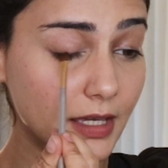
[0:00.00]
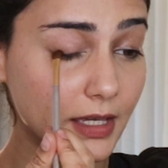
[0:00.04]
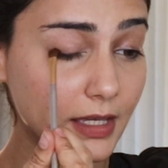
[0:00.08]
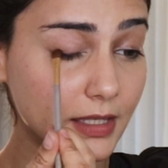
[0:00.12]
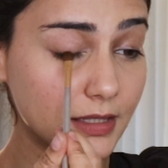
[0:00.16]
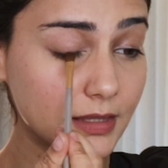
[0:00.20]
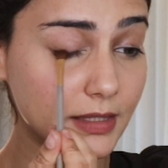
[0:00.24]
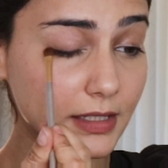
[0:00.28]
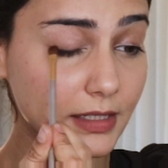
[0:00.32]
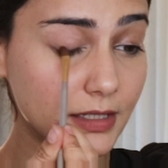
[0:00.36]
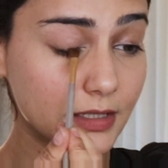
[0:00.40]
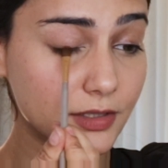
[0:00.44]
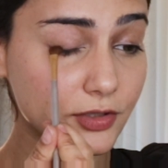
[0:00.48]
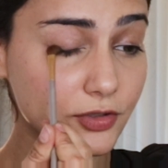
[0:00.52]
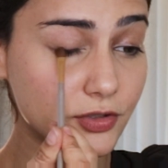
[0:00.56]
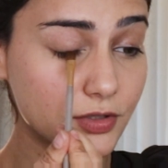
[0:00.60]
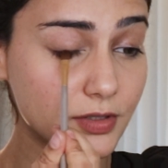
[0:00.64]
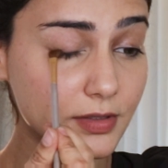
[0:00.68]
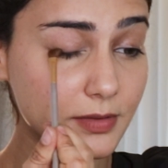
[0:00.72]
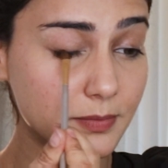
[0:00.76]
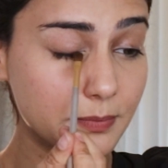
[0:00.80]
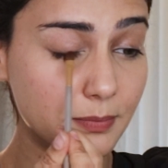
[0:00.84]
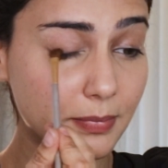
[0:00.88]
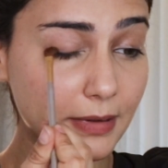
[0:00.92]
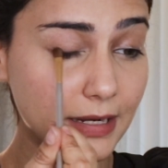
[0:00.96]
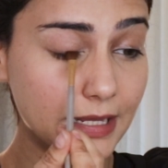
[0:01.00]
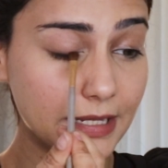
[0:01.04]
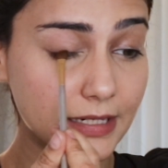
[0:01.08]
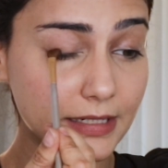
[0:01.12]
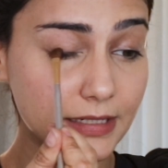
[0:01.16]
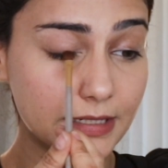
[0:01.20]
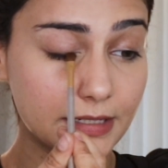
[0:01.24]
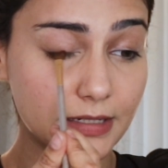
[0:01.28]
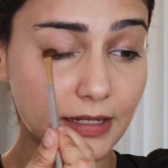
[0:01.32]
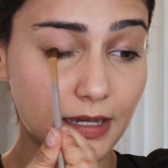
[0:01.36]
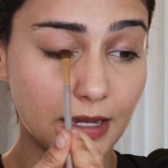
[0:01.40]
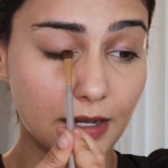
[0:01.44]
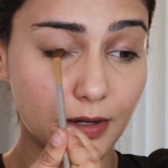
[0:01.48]
and then just blend
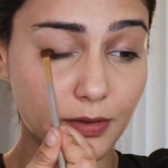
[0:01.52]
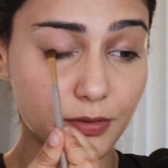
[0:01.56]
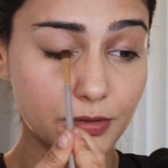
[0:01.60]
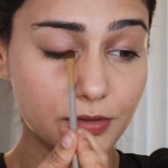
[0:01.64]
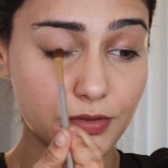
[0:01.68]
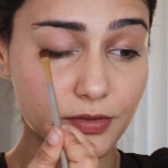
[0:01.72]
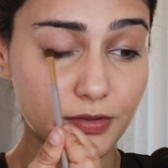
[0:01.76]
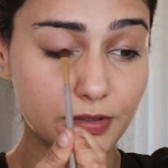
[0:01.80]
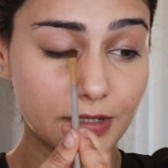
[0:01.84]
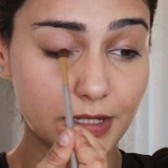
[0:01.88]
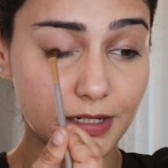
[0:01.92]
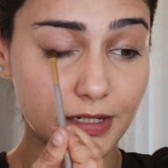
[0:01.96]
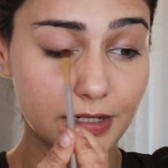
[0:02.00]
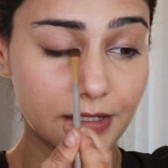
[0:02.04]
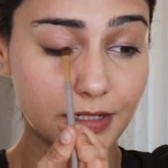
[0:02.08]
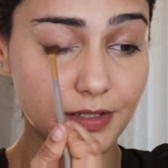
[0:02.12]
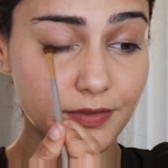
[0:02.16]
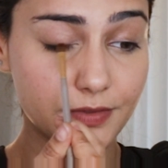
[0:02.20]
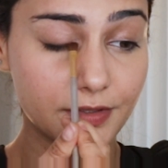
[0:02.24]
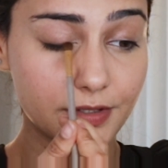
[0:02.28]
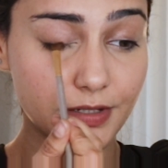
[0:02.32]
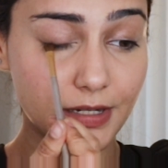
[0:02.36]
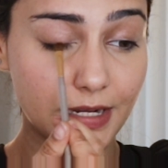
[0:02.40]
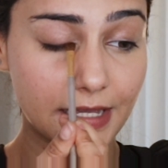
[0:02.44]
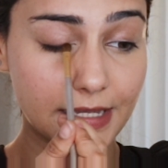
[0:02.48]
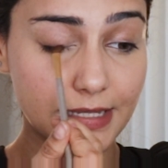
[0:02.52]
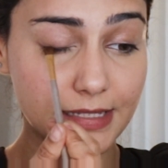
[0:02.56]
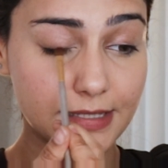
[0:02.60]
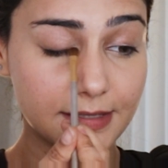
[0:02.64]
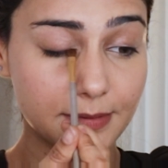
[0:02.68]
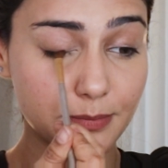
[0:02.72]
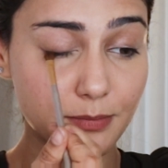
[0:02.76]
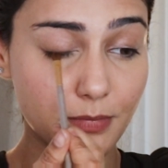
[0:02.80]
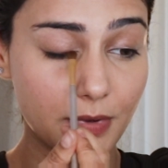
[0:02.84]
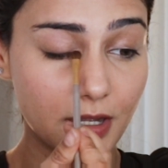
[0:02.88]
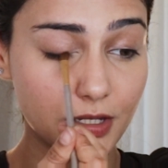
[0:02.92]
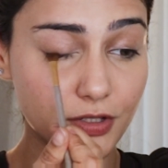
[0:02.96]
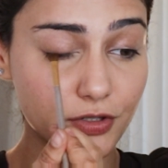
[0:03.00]
it out so that it gives a nice
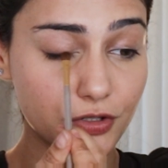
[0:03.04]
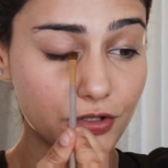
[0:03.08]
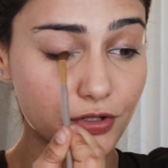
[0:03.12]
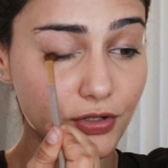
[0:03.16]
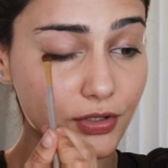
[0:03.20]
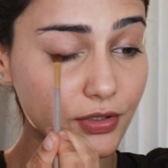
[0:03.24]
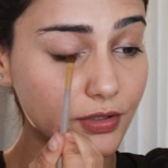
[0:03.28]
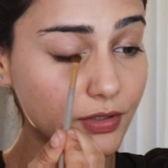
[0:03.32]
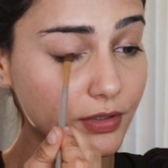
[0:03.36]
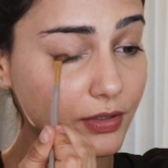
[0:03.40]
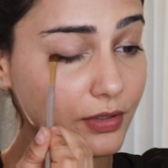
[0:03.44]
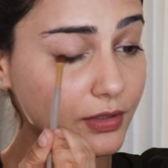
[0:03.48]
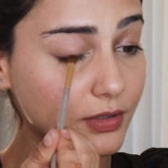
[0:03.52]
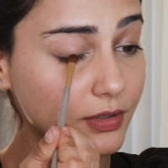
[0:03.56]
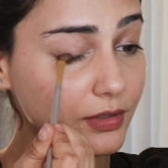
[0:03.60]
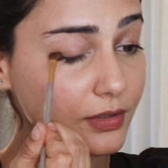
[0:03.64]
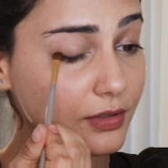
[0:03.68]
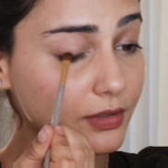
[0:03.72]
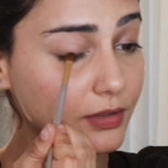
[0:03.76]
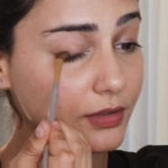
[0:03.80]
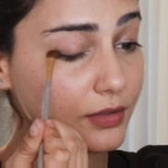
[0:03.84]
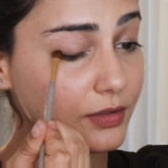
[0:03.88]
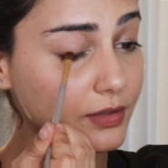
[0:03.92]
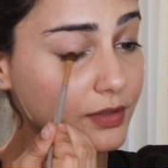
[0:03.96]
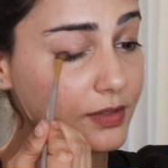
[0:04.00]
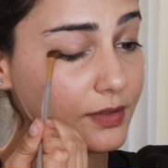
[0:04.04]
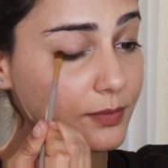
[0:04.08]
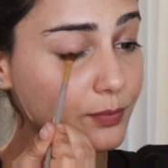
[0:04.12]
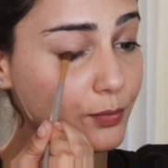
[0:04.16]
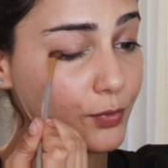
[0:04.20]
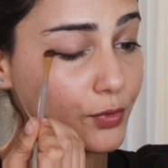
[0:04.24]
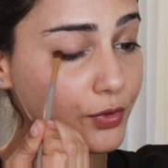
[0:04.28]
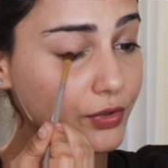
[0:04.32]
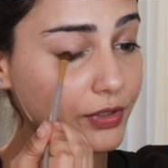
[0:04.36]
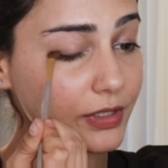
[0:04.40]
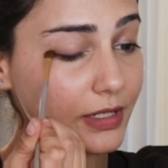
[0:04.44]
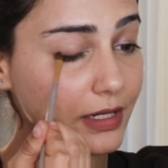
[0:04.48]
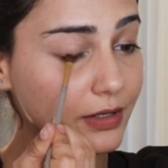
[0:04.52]
smudged,
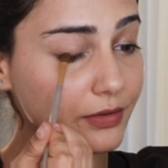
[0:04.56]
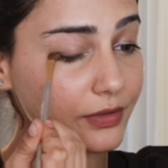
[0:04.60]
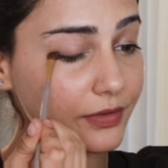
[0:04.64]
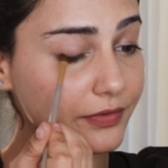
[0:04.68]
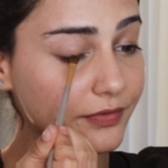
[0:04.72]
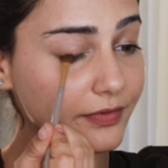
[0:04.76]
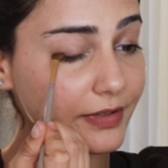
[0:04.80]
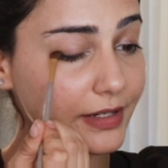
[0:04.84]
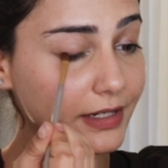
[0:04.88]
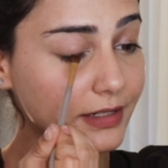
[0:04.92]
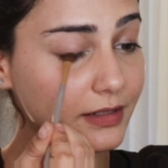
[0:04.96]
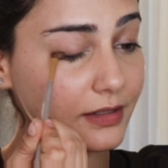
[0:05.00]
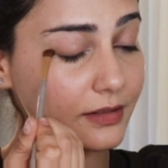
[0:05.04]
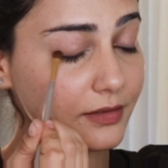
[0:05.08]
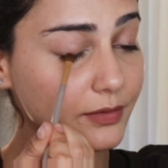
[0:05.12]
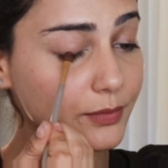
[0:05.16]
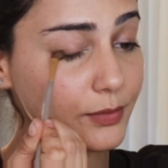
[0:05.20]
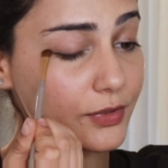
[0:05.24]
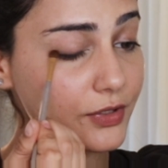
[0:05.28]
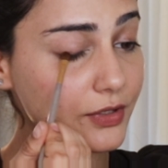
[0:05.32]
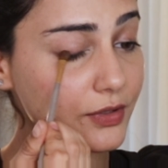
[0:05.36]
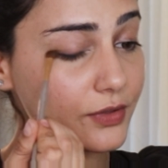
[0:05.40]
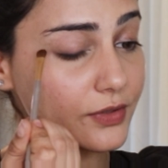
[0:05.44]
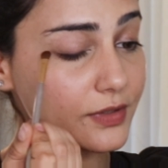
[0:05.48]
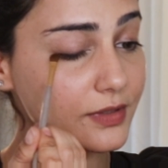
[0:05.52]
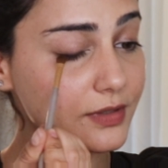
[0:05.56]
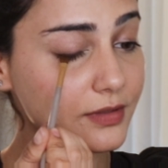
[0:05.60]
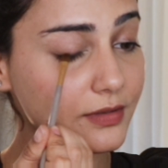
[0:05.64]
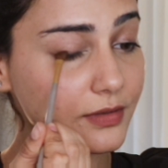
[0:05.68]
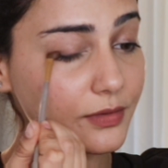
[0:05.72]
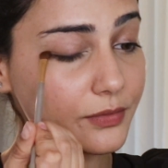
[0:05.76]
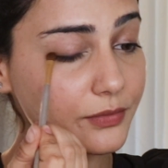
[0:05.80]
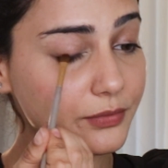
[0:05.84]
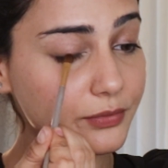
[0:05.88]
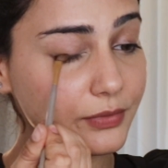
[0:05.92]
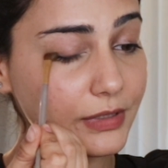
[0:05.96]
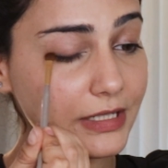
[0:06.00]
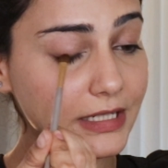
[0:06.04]
smoked out effect, which looks
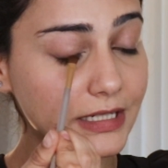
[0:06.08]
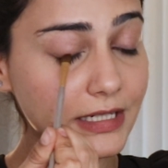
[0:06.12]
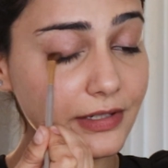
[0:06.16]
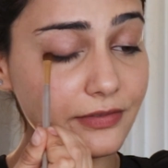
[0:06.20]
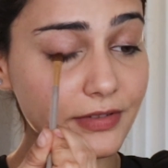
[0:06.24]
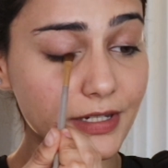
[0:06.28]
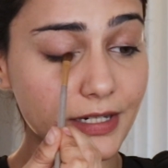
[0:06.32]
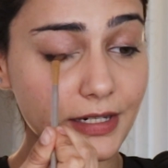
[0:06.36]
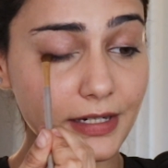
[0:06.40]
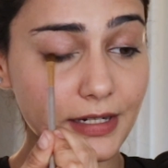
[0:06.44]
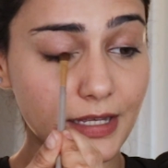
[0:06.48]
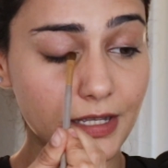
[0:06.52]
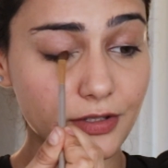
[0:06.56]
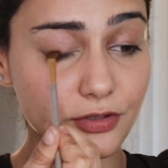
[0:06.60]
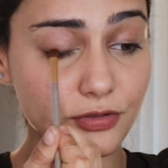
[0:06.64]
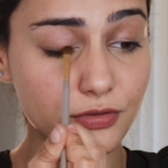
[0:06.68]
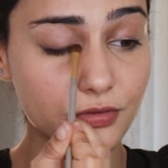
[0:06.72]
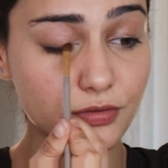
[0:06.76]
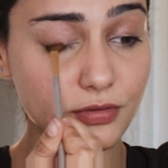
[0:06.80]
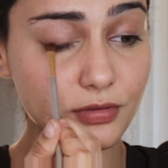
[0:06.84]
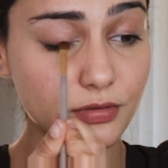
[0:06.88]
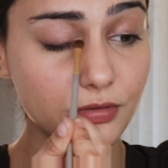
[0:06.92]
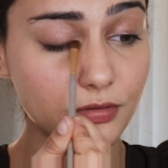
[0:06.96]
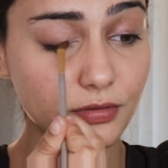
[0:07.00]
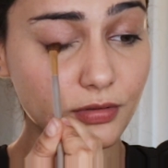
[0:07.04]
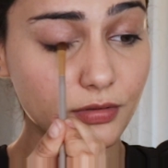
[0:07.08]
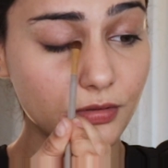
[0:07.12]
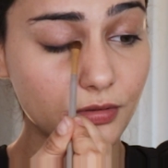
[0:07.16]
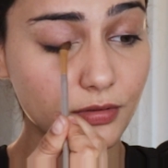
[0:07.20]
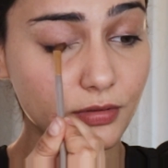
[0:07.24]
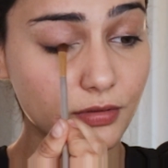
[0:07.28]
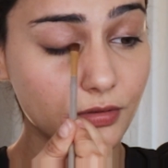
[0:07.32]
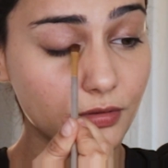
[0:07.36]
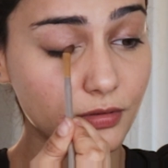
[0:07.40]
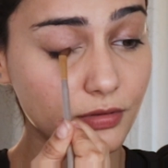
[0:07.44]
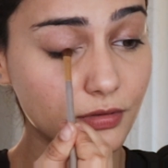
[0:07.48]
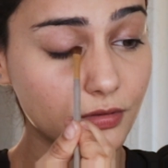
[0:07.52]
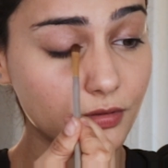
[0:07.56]
really very natural.
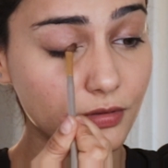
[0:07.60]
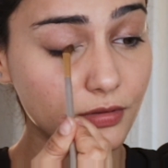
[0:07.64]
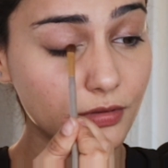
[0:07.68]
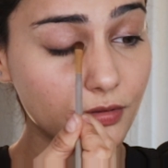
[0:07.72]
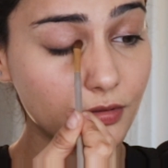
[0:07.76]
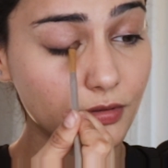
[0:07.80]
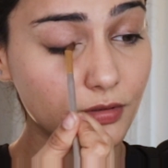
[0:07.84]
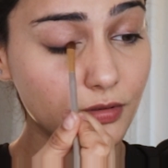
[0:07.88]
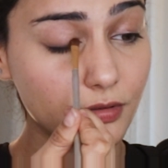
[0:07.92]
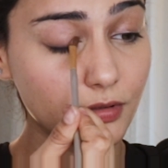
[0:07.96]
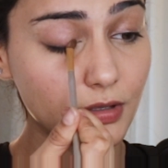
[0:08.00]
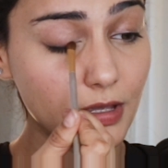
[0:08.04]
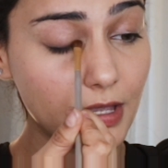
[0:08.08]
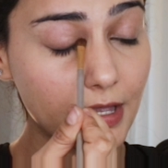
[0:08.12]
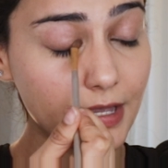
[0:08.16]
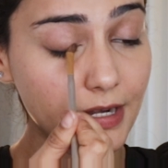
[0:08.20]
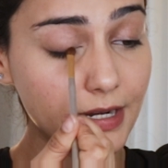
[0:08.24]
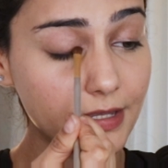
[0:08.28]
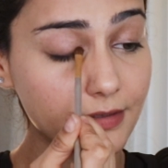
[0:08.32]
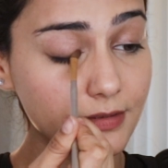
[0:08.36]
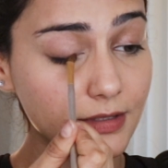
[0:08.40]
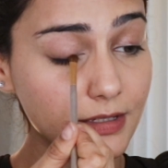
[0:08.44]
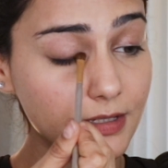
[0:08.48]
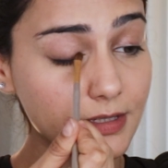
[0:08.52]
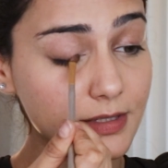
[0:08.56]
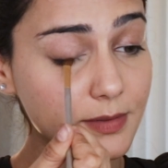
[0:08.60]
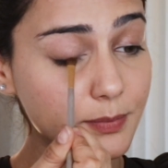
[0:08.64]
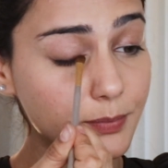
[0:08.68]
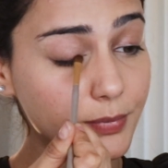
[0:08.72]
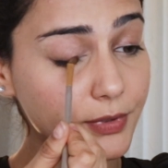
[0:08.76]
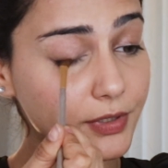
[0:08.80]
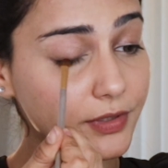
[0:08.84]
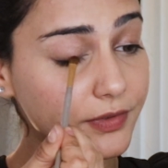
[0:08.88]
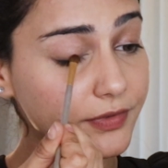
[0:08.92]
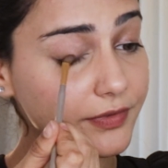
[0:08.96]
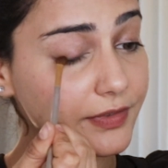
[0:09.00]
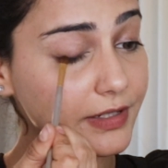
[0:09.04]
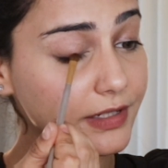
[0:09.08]
And I think it's
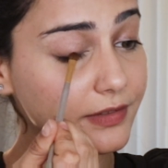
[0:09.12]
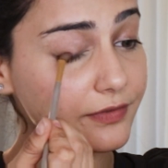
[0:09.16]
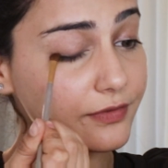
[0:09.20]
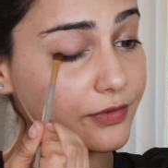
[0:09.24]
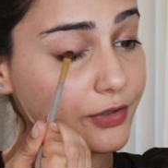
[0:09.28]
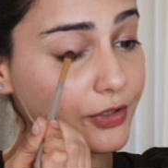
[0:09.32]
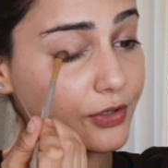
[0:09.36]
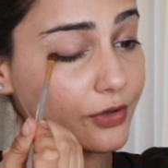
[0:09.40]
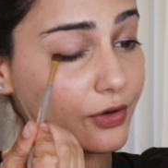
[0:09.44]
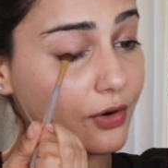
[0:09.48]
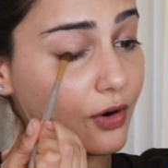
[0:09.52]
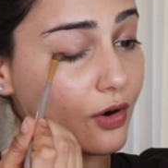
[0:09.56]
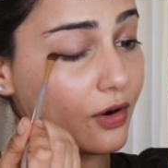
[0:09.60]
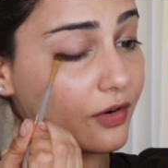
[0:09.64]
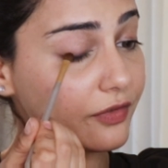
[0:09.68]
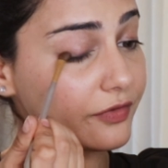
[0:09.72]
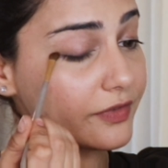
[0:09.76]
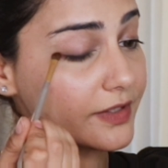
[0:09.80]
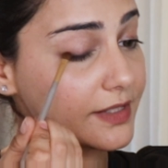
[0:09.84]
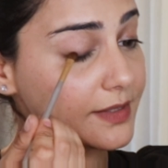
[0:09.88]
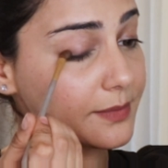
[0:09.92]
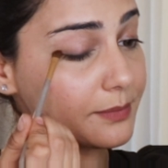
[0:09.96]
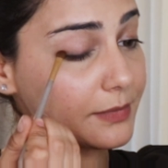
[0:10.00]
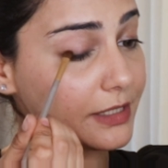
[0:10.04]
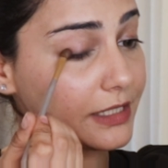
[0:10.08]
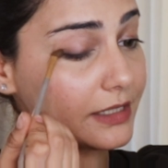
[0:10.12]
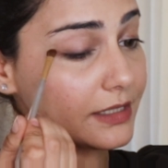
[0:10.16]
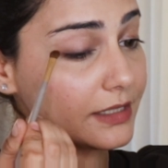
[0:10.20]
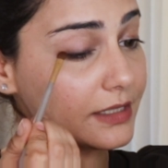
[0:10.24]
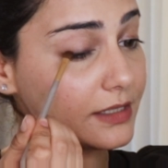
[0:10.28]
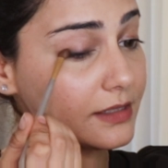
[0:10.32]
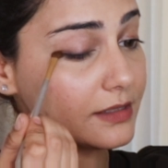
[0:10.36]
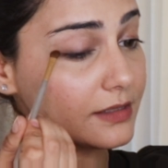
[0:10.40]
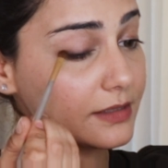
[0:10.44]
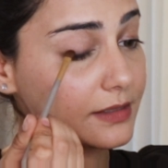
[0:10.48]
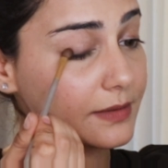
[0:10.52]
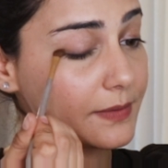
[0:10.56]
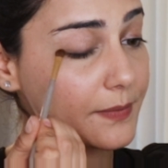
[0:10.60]
perfect for your office
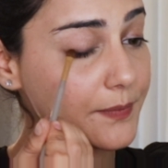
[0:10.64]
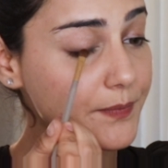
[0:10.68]
meetings.